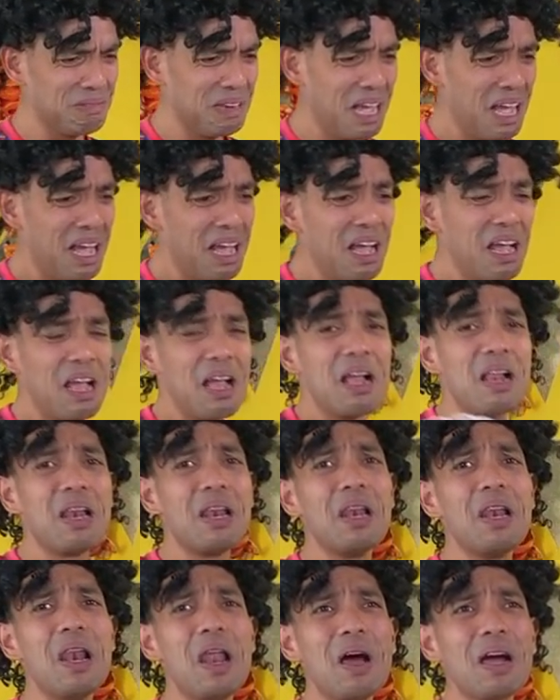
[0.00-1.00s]

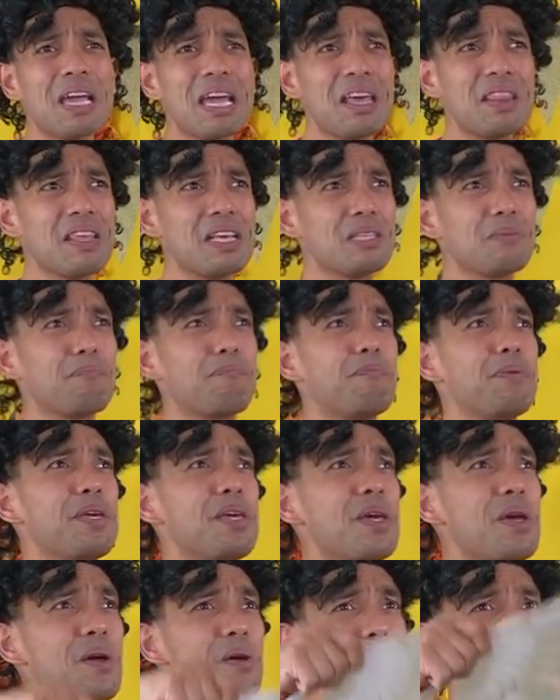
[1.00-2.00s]
look at this
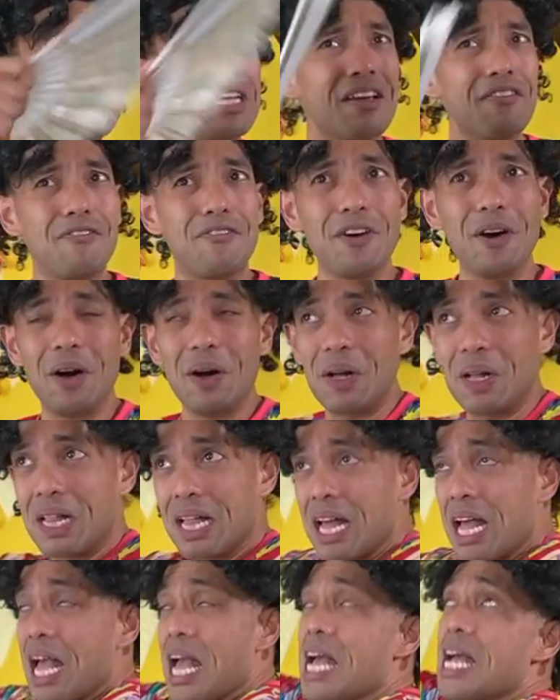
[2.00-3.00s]
beautiful
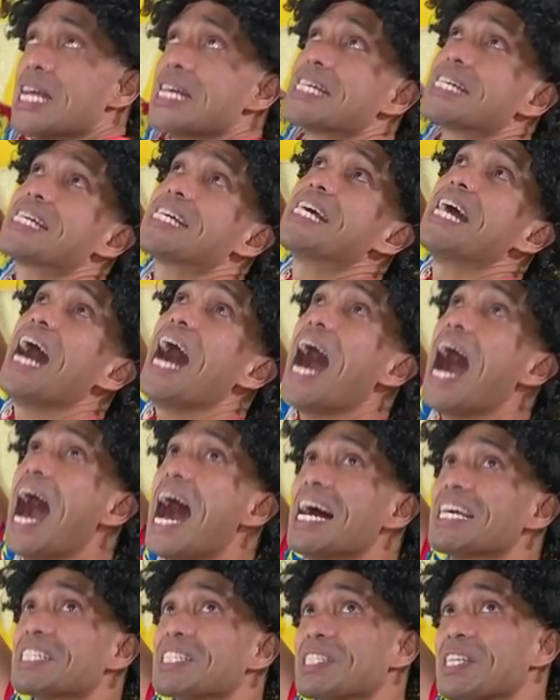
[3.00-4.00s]

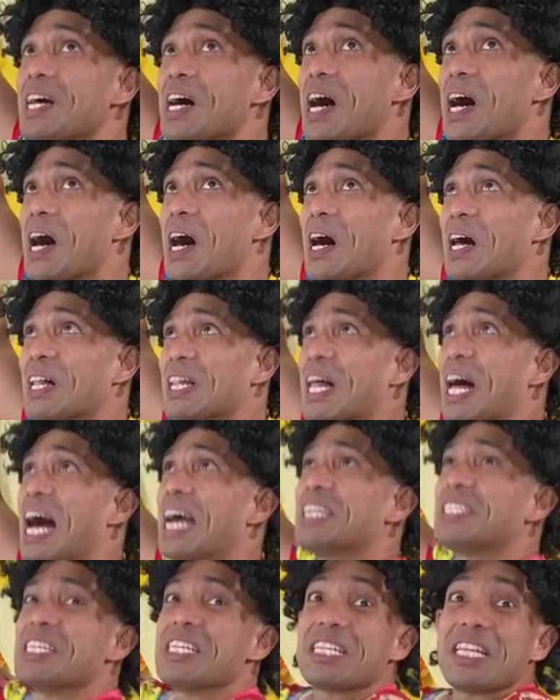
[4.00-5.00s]
castle.
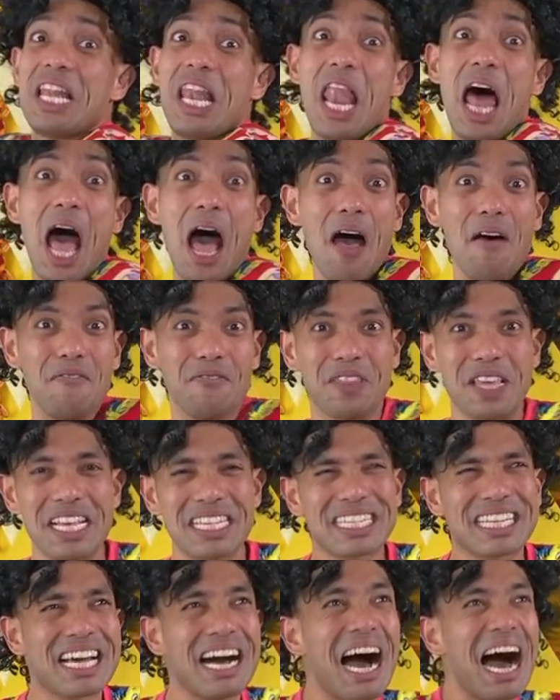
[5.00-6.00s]
I just love
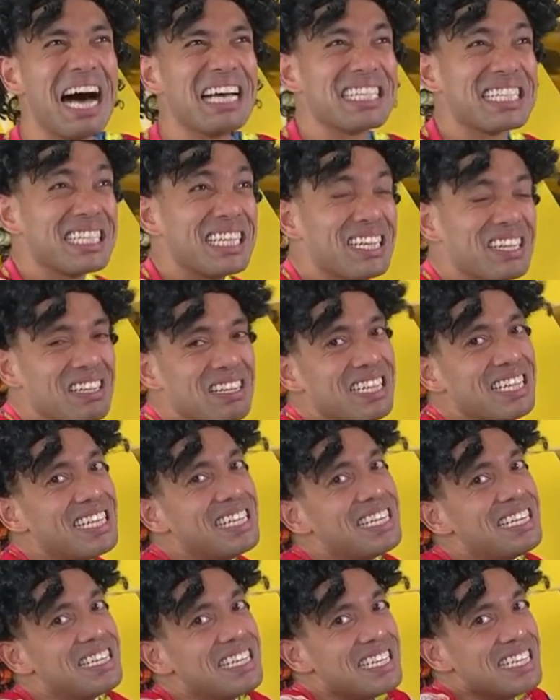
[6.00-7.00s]
this castle.
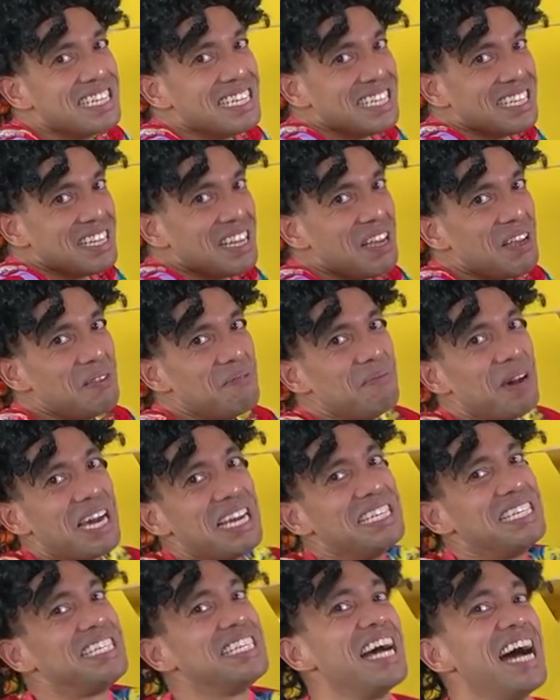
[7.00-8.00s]
And oh,
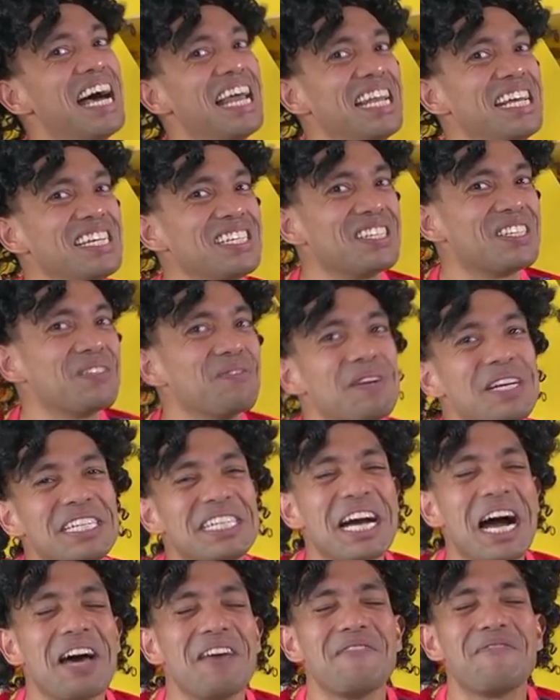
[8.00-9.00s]
my darling
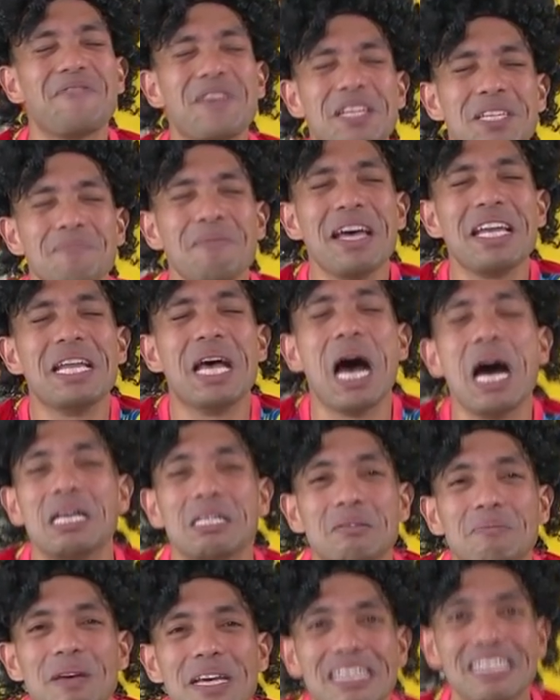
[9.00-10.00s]
sweetheart, fisherman,
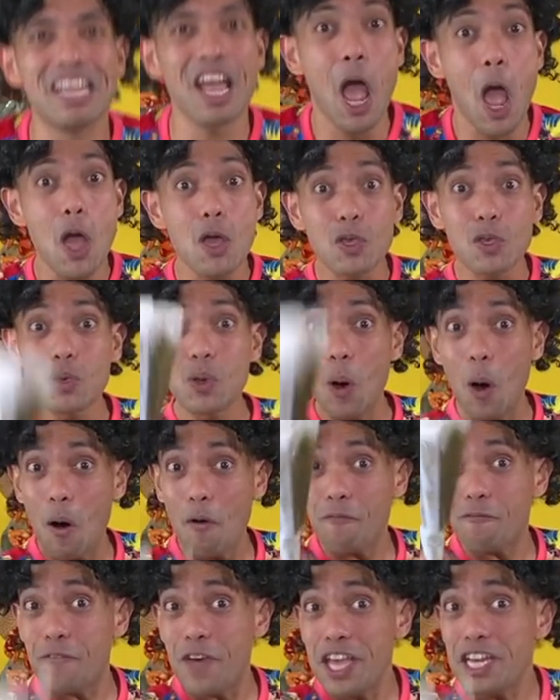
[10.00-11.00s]
husband, your
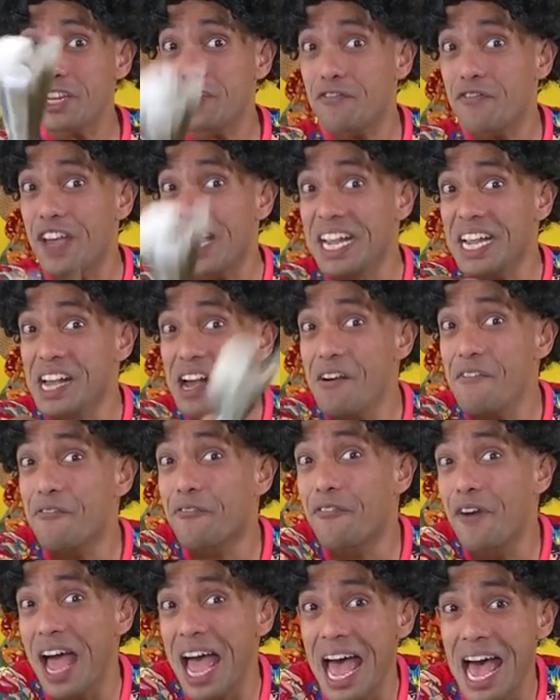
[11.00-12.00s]
fish finger
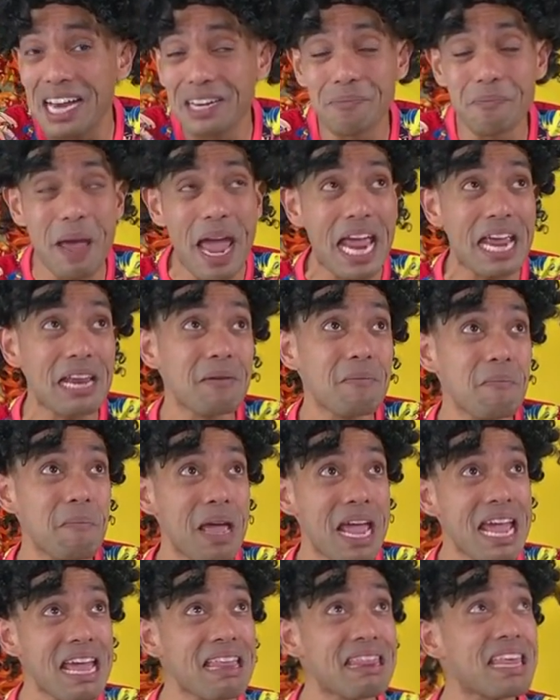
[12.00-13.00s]
friend made
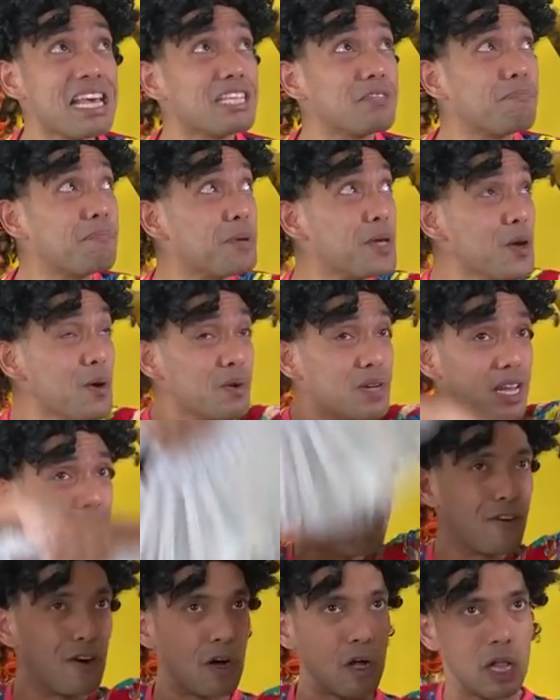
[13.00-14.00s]
me this
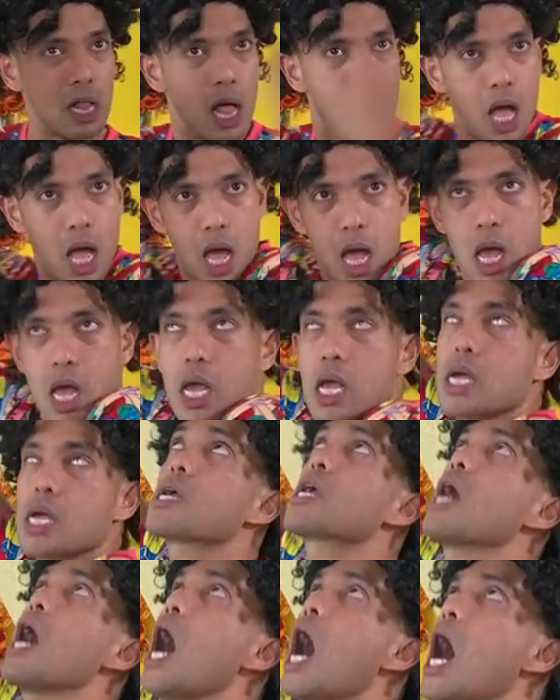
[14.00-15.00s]
beautiful castle.
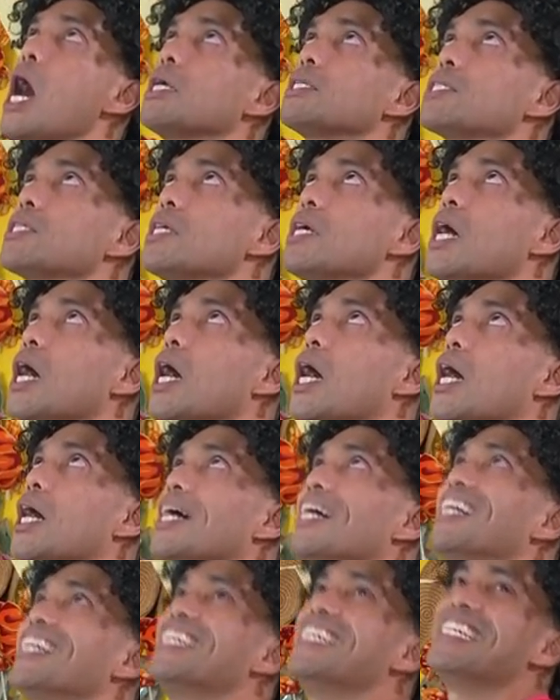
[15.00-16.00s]

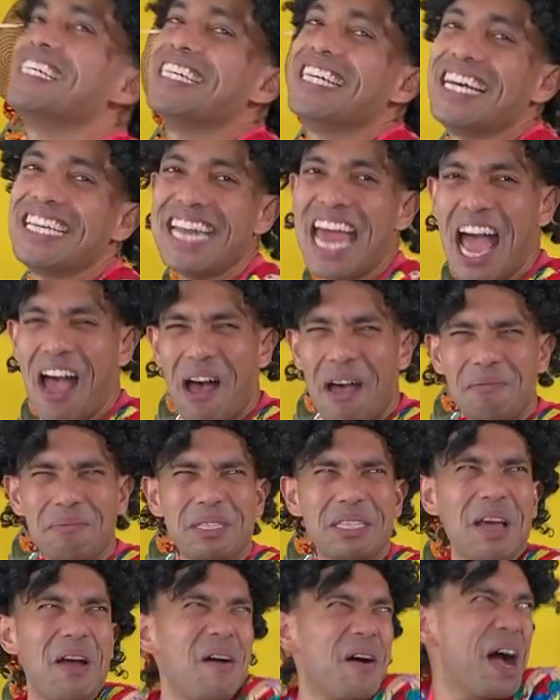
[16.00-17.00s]
now I'm
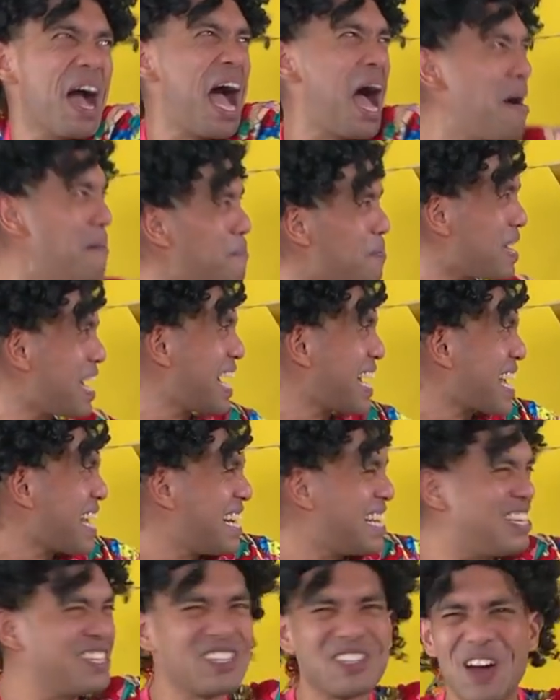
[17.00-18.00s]
so happy I can
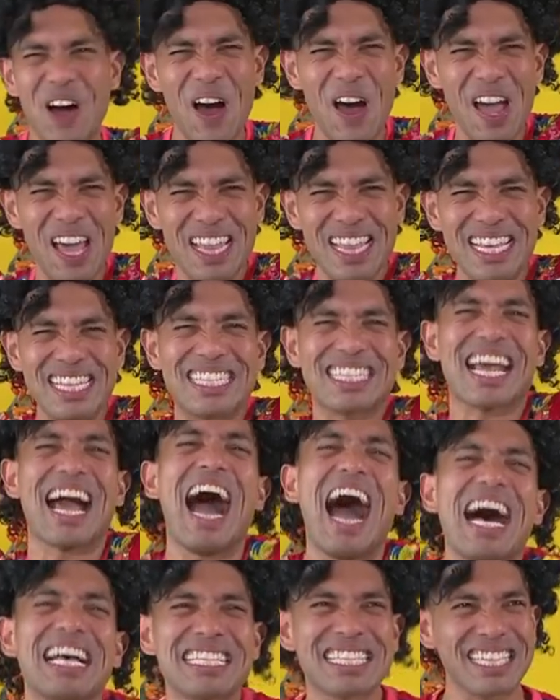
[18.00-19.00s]
enjoy this
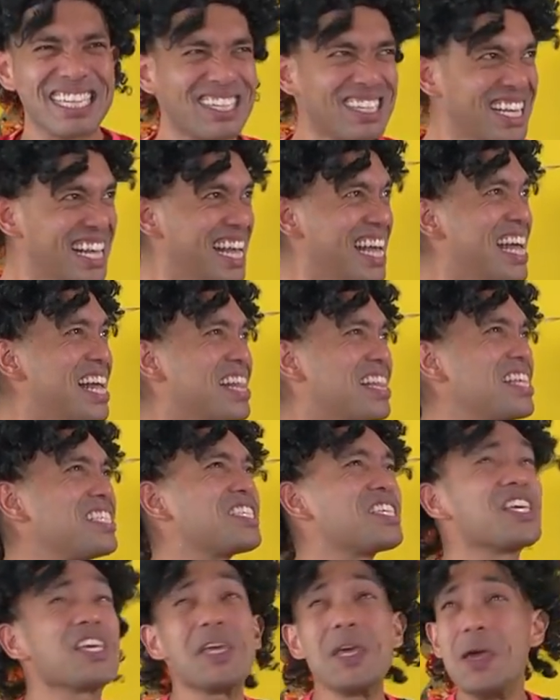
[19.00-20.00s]
castle,
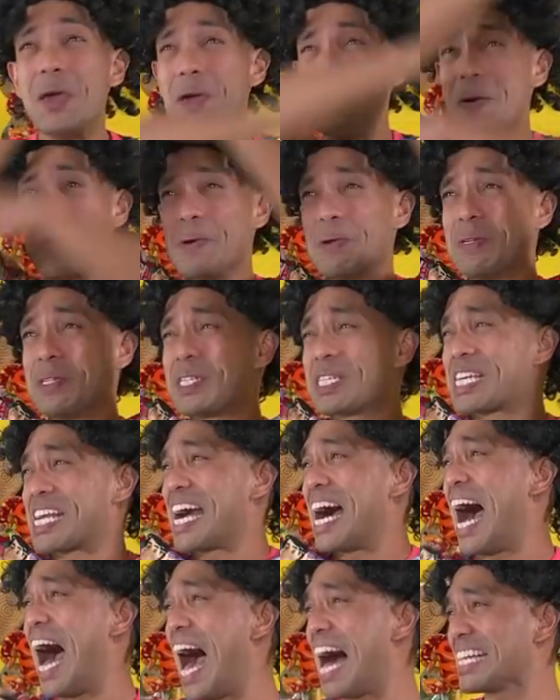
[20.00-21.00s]
this huge
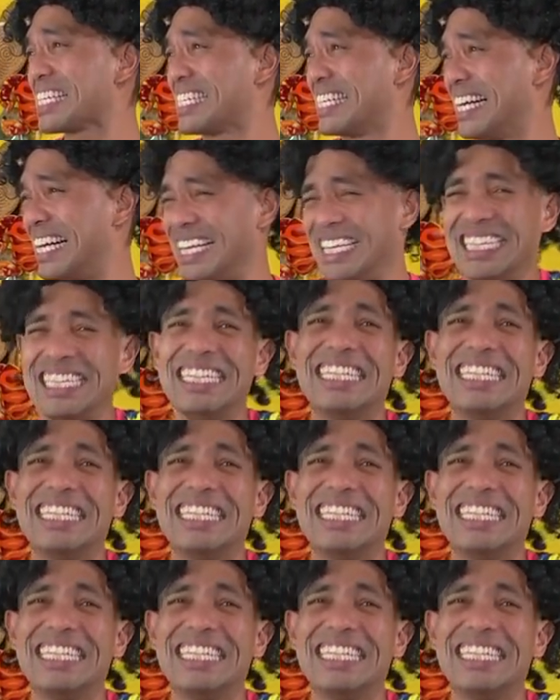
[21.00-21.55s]
castle.